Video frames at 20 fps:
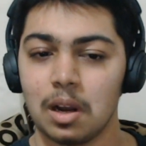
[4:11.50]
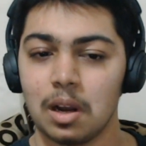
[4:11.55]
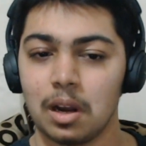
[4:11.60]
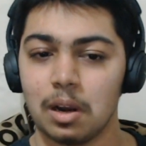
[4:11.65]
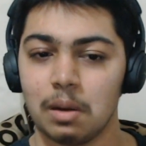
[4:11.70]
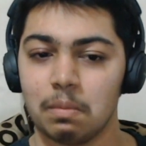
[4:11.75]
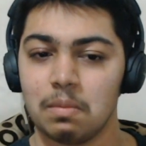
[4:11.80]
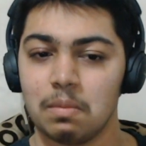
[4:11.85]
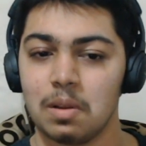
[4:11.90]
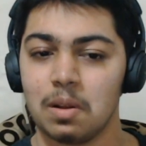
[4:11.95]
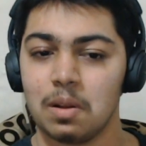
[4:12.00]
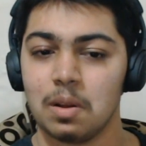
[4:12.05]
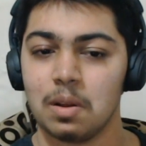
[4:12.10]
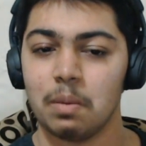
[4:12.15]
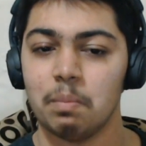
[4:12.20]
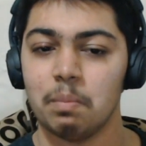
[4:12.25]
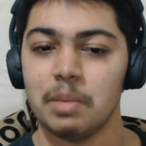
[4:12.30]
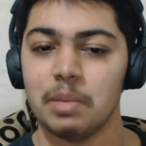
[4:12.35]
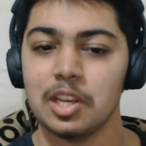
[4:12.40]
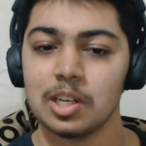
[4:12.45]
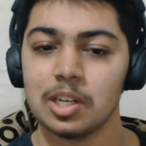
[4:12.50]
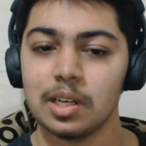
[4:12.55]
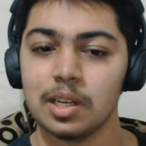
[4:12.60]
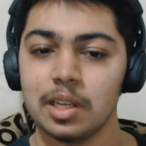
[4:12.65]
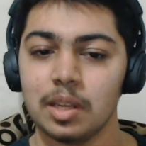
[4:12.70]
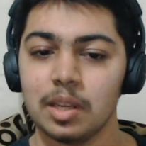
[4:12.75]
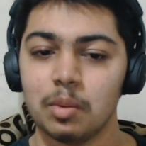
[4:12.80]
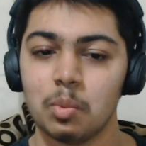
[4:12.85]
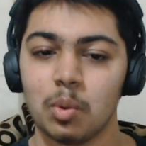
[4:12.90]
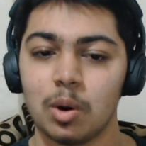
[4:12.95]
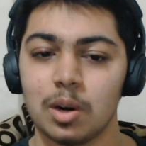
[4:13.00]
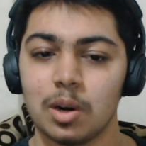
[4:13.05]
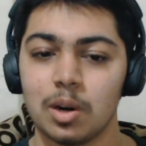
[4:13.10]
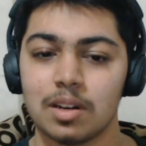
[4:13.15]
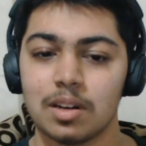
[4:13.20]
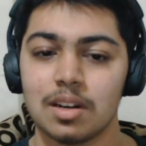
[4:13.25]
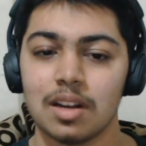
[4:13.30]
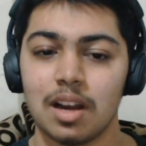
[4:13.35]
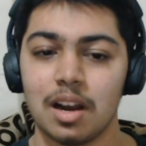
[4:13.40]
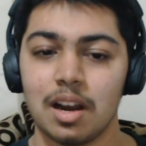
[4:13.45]
uh, majorly
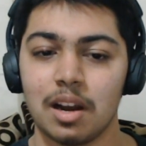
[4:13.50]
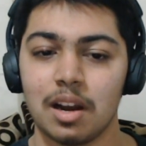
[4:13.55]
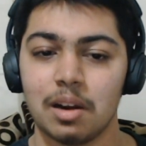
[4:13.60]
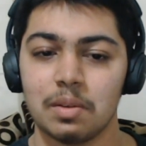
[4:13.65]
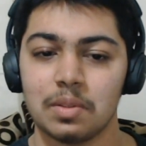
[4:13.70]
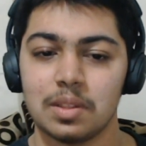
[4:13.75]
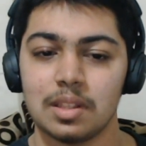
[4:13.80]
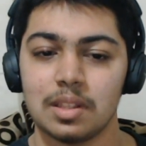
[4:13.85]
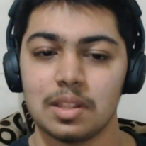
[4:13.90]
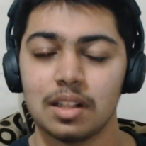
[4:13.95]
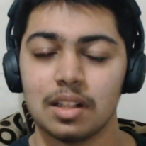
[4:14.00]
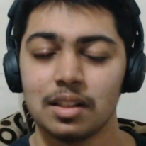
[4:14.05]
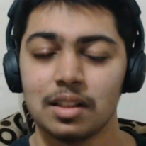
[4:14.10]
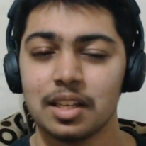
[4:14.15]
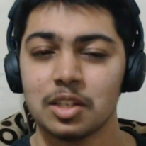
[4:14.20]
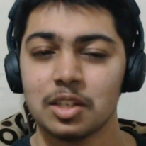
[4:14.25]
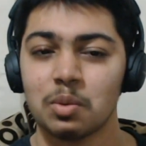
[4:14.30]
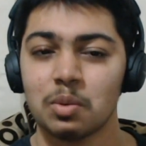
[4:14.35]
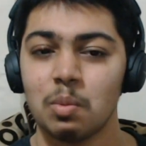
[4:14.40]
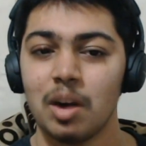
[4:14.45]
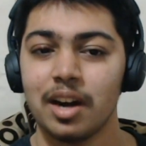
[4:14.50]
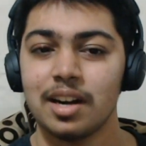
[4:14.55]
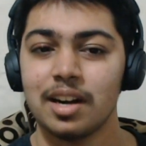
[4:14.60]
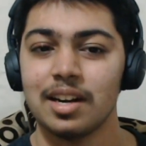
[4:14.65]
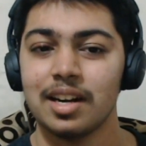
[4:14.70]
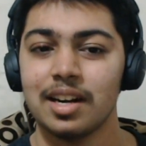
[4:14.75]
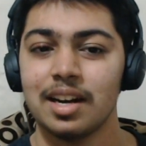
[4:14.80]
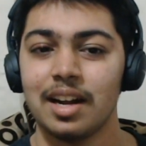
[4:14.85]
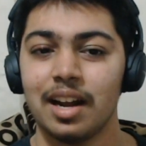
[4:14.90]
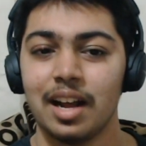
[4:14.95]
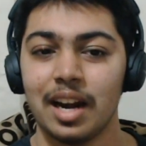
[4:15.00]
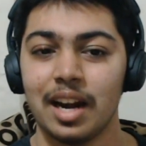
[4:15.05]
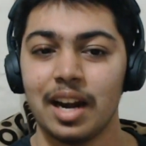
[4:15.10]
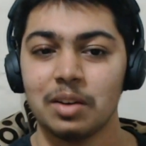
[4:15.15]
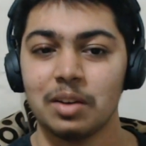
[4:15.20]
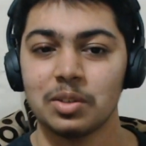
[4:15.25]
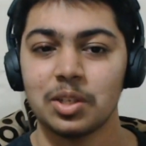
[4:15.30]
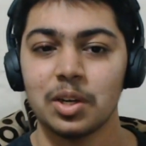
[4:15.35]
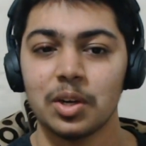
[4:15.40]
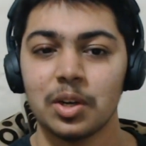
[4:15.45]
what uh, this model
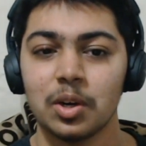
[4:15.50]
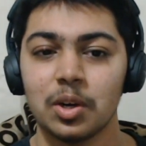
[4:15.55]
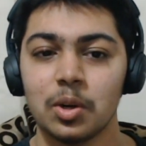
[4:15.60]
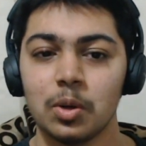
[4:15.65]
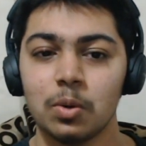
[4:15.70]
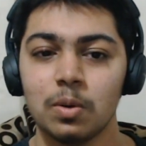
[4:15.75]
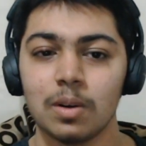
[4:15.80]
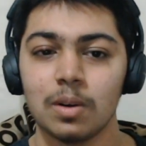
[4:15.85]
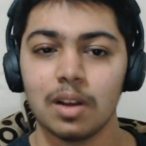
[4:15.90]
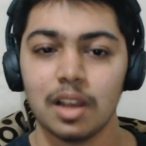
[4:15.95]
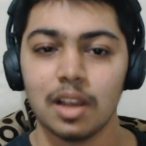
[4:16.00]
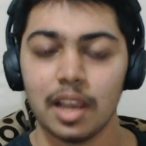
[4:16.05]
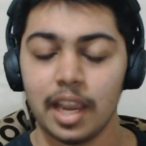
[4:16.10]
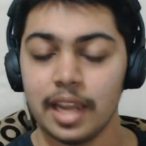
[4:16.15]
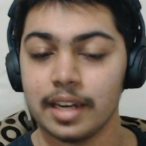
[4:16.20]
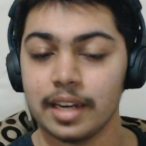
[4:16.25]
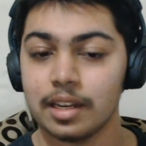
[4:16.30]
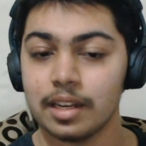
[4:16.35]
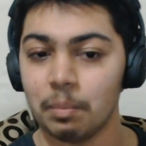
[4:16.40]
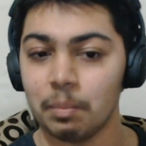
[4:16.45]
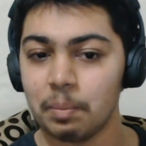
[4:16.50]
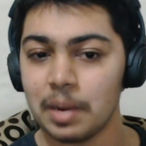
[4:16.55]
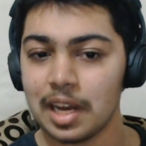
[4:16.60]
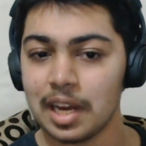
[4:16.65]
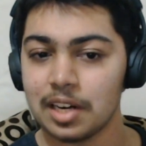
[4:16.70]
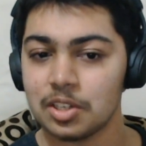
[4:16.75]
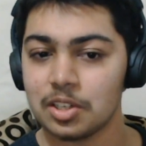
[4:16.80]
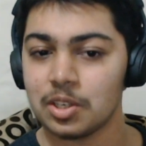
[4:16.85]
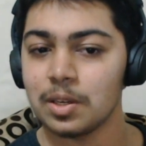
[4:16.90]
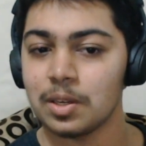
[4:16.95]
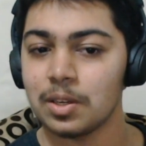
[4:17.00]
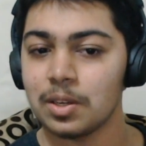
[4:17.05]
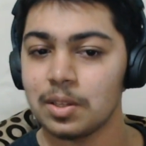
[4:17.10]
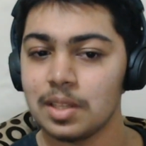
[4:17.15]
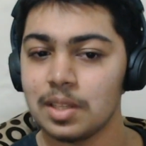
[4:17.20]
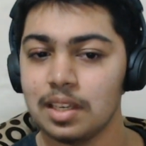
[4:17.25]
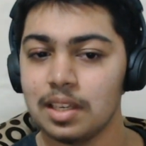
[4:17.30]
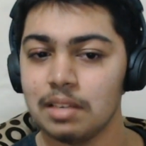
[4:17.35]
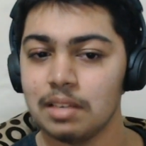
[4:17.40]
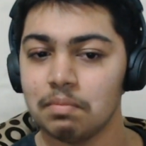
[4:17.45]
allows you to do in comparison to
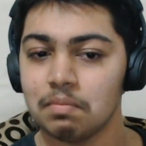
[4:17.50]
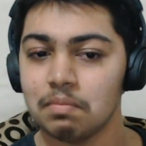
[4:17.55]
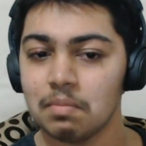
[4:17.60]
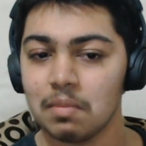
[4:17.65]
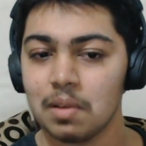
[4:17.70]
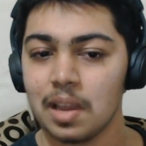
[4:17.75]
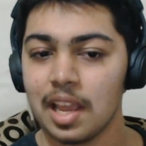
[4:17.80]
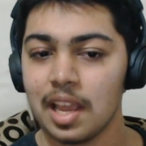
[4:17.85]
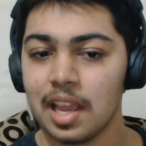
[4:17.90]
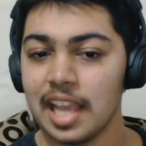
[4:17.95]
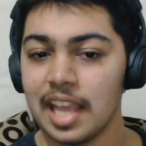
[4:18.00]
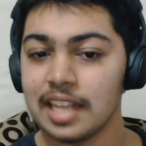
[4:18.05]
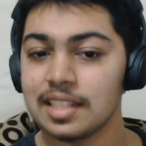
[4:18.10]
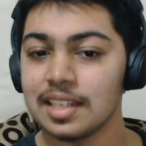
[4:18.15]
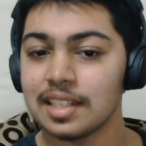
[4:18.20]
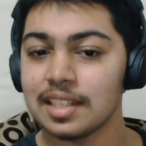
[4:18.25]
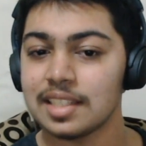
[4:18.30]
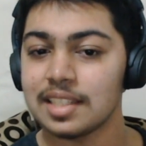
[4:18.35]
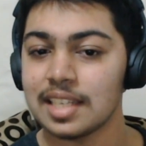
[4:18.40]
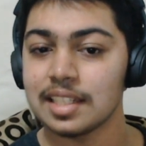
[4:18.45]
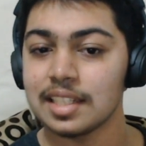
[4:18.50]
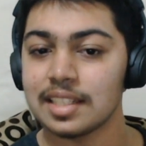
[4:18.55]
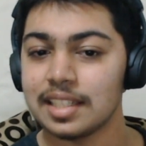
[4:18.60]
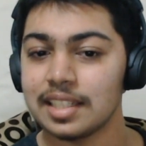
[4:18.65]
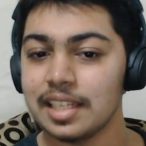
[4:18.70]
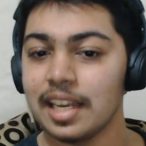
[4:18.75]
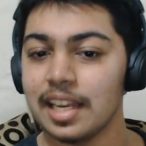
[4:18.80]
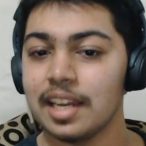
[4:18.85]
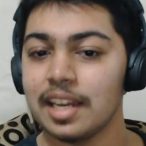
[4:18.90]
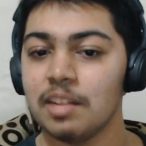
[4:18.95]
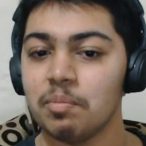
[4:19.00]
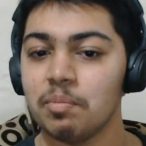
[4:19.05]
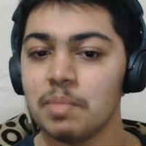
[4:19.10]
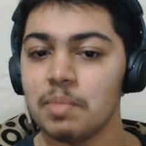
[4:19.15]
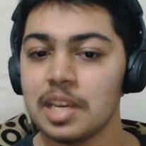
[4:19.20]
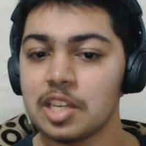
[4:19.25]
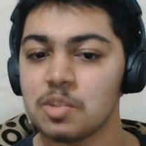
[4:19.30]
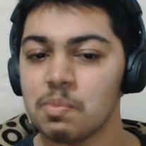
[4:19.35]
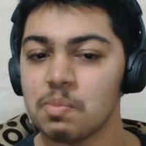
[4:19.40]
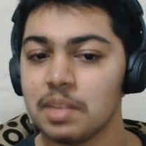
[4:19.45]
the existing CNN
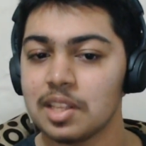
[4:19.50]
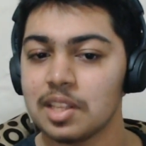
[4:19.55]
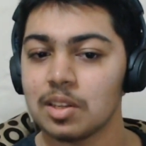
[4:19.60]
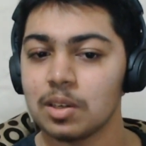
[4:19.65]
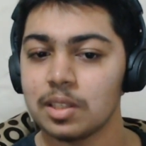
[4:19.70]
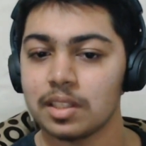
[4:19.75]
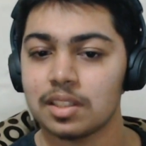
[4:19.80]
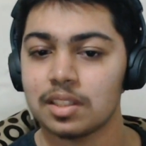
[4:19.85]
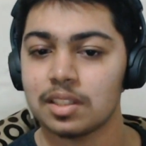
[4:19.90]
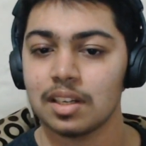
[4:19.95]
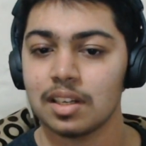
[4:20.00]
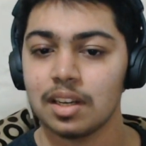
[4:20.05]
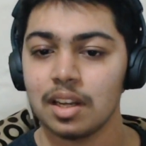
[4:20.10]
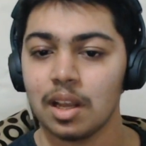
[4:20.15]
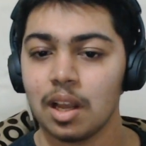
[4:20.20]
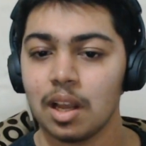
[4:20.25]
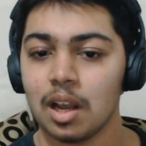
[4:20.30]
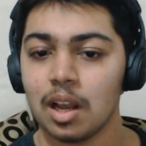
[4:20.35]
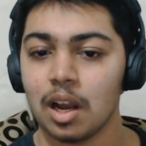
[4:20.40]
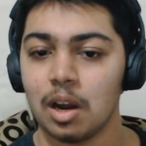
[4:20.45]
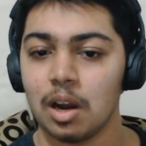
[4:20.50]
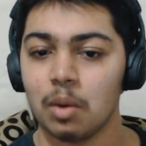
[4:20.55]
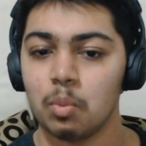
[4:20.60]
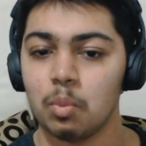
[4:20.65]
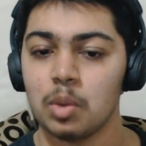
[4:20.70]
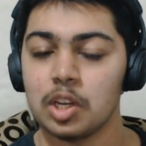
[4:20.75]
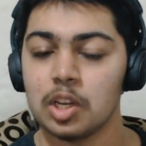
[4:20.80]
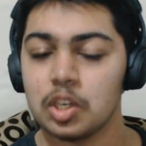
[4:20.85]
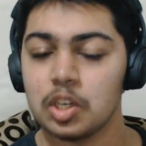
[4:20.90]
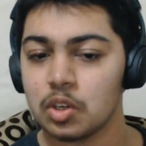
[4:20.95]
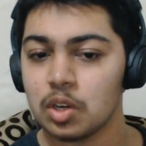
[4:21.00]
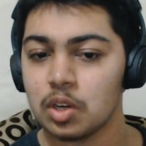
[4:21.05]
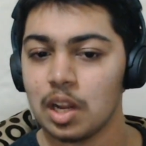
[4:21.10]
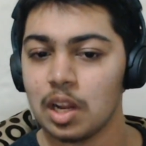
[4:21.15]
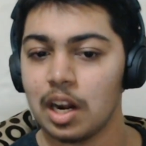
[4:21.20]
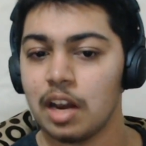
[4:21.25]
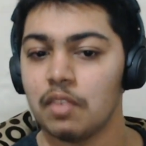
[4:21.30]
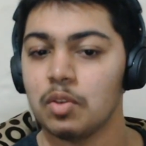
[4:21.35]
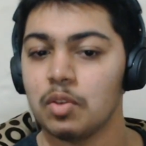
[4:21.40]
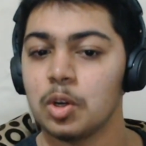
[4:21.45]
based methods, uh, which
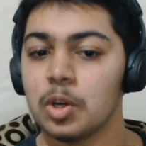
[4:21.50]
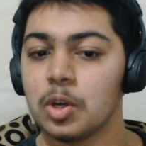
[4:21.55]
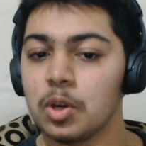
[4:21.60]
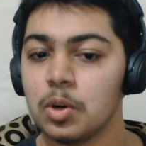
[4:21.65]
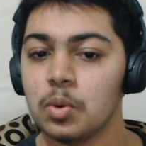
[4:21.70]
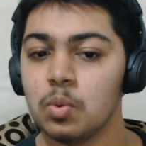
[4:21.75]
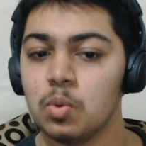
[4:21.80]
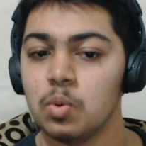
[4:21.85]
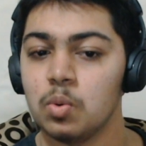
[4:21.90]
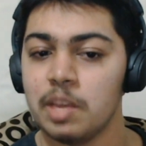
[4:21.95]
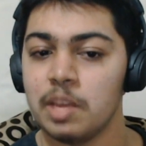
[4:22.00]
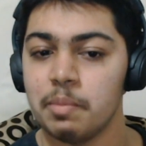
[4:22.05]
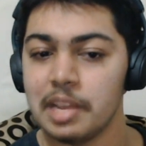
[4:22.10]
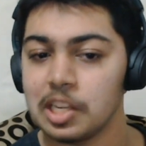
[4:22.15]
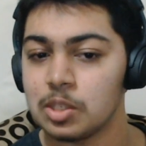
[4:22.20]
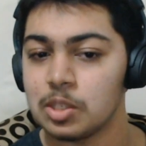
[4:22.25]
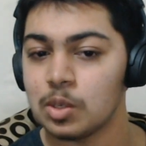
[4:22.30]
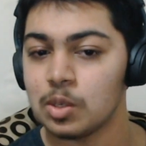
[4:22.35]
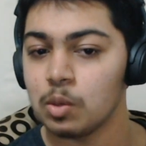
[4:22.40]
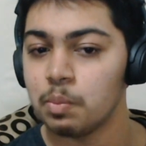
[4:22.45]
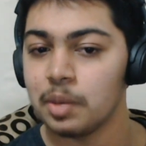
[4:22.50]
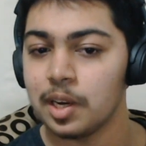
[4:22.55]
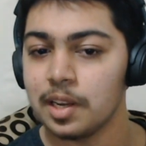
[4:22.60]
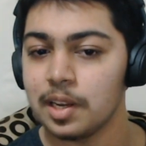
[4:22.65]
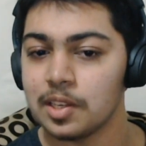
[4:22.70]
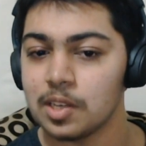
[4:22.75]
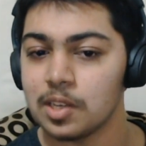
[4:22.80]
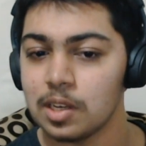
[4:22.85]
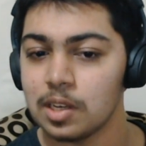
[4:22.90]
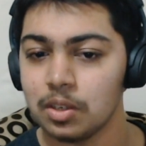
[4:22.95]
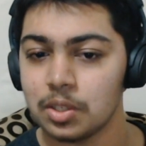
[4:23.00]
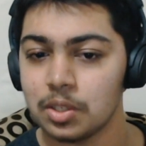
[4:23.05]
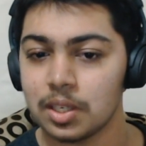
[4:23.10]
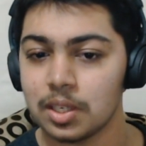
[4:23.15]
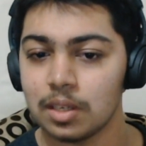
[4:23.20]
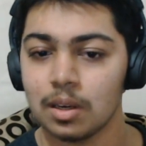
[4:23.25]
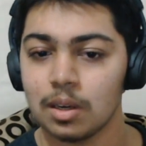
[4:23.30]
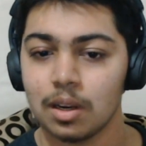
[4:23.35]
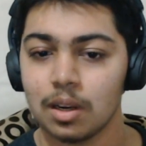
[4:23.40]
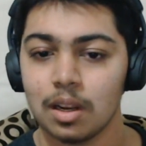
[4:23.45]
allow you to do image super
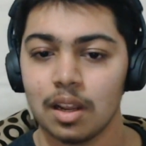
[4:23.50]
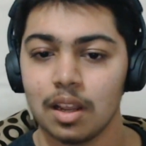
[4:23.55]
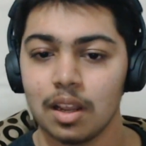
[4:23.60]
resolution,